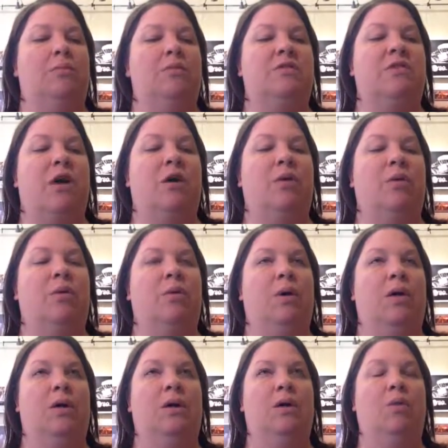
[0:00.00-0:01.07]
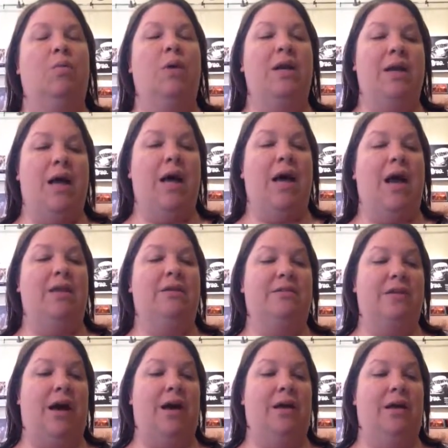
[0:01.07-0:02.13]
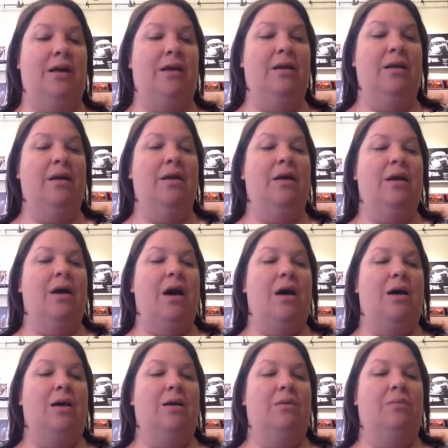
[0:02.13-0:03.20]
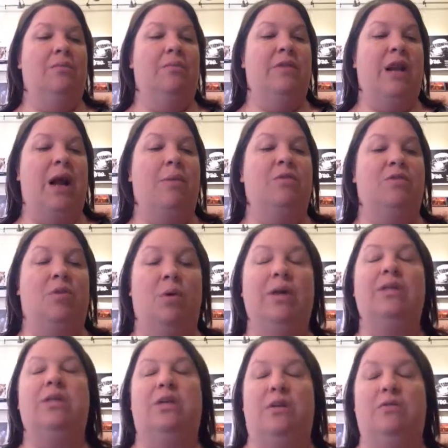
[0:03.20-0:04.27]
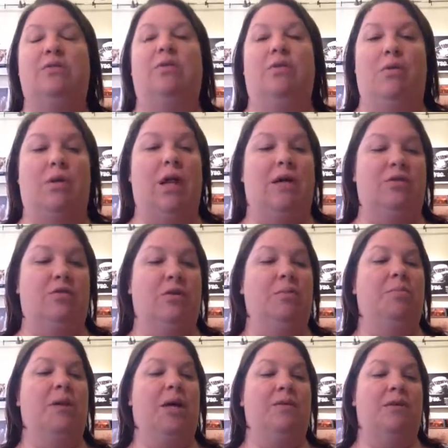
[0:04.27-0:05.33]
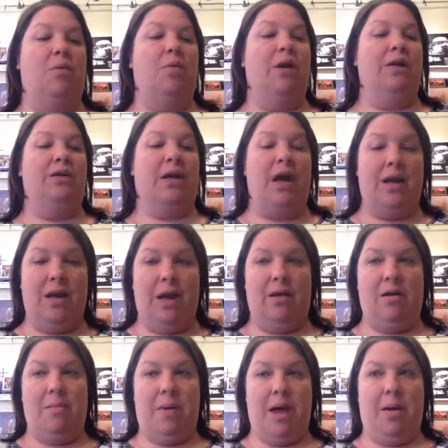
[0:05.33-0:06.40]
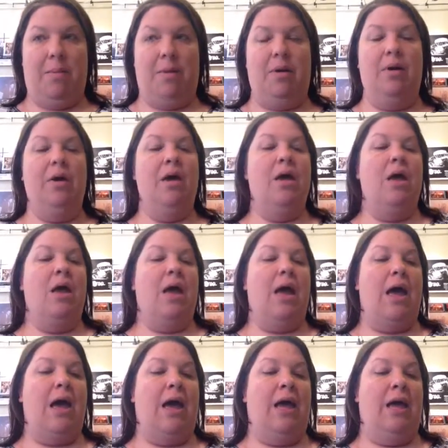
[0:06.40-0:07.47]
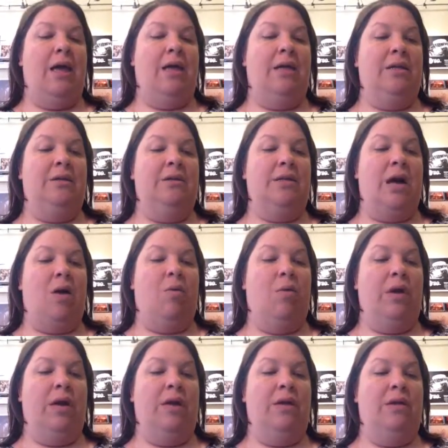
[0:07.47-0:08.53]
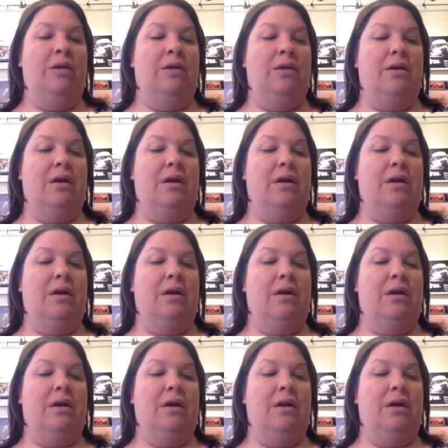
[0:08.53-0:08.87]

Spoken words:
So one day I decided that I was going to use Google Classroom because I wanted to cut down on paper, and I wanted